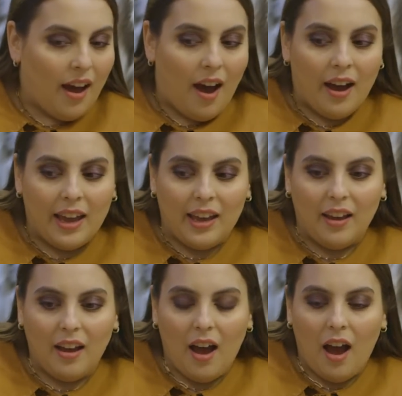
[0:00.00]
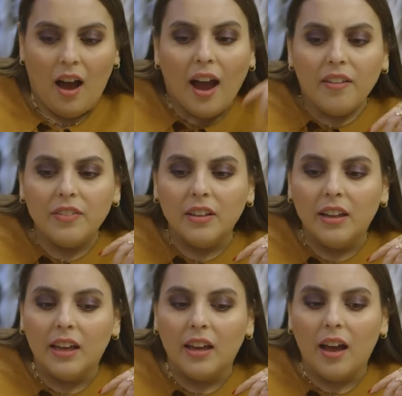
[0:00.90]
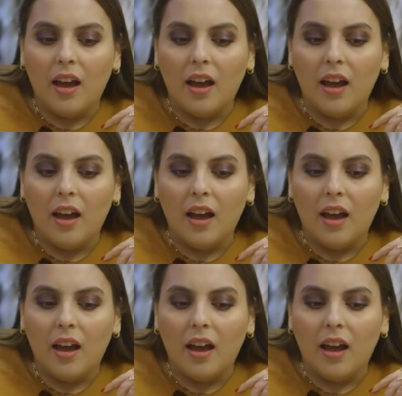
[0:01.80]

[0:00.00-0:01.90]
I feel like